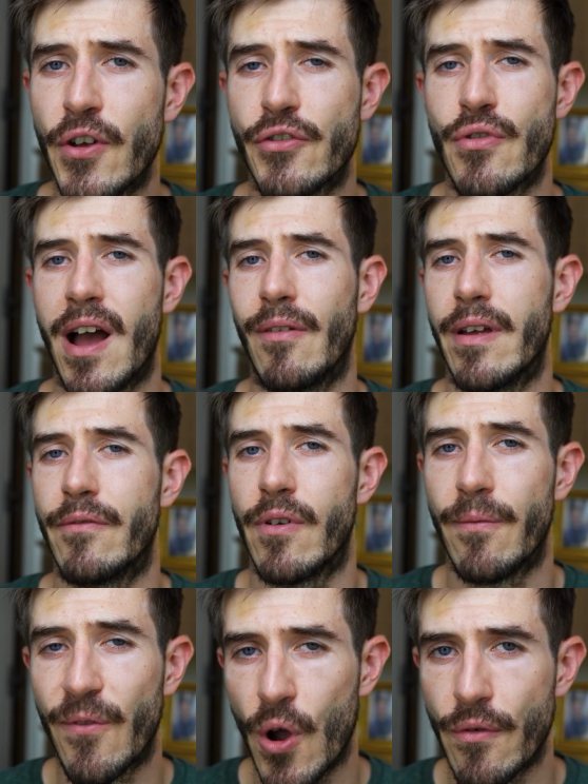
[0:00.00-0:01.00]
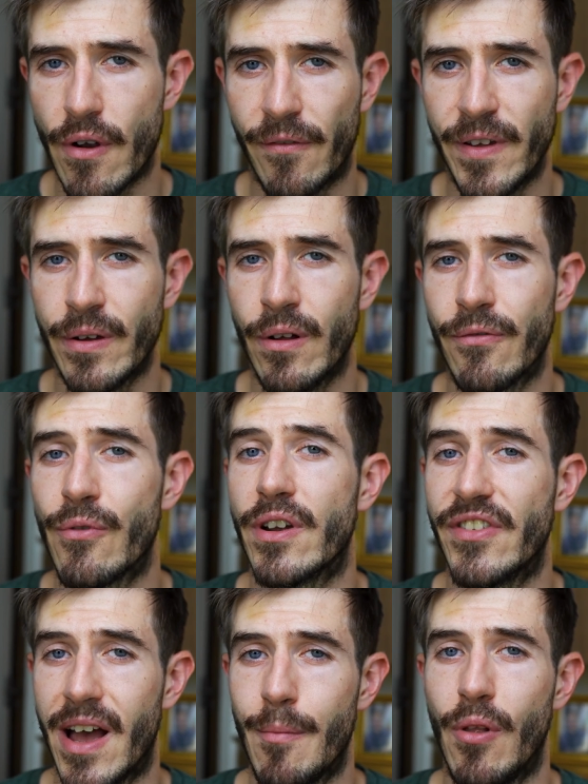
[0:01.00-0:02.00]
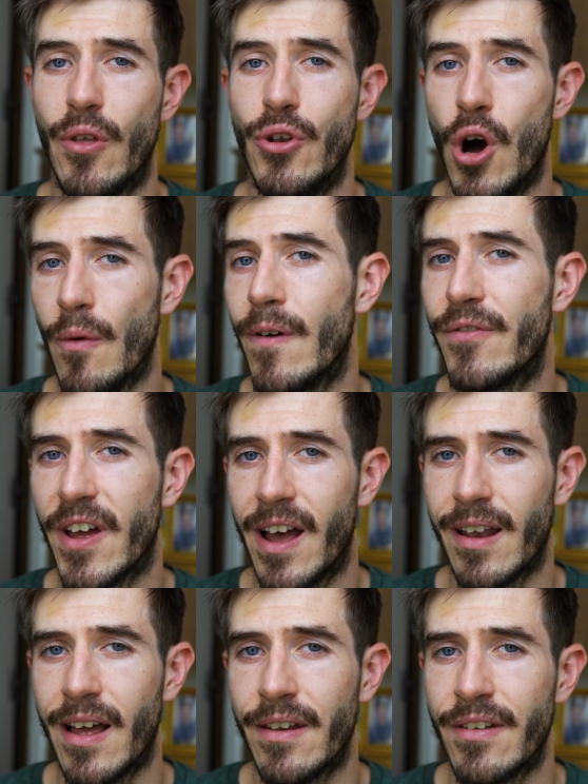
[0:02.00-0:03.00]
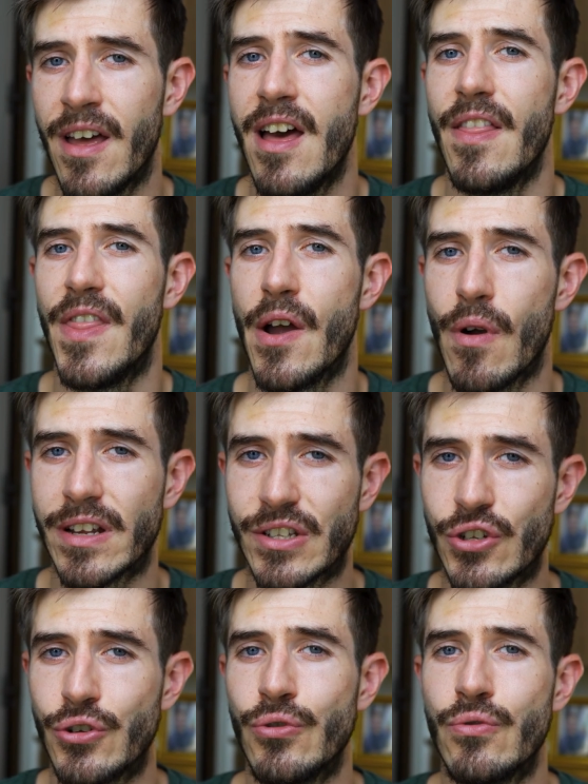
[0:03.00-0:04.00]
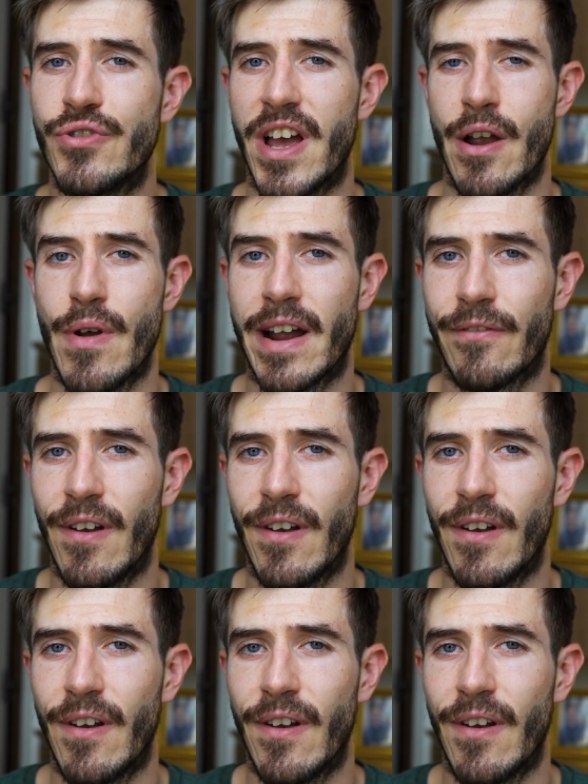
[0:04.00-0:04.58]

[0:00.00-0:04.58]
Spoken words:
you're traveling from further afield, for example, the north of Thailand, there are 2 direct